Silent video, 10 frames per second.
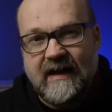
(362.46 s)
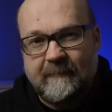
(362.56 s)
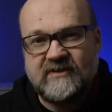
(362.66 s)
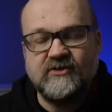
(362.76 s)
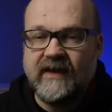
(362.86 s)

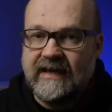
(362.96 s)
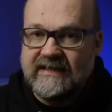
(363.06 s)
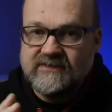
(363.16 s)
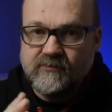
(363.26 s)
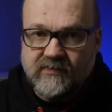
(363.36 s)
aperture that
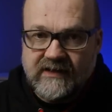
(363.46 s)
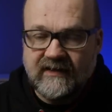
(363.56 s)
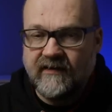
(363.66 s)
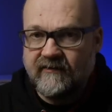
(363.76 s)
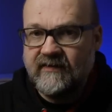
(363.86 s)
is
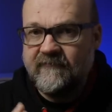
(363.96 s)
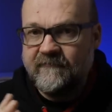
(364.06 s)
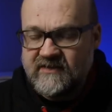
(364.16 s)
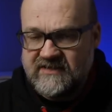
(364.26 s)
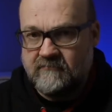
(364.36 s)
really, really
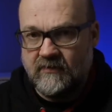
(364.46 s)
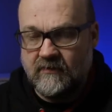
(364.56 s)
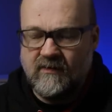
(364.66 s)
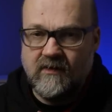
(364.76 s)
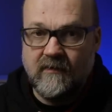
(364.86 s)

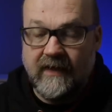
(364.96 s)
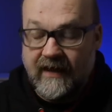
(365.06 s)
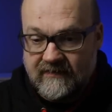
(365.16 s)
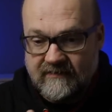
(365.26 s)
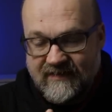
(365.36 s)
visible
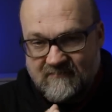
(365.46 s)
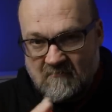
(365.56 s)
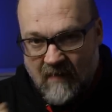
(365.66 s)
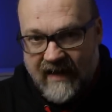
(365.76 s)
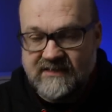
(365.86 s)
that it
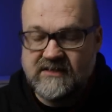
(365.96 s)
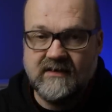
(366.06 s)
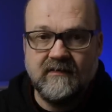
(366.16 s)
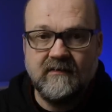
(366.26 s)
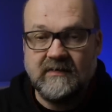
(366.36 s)
might
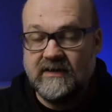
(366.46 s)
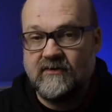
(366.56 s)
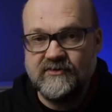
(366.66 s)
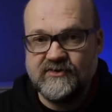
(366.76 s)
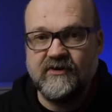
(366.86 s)
be a
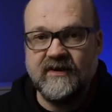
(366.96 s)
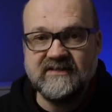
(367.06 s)
concern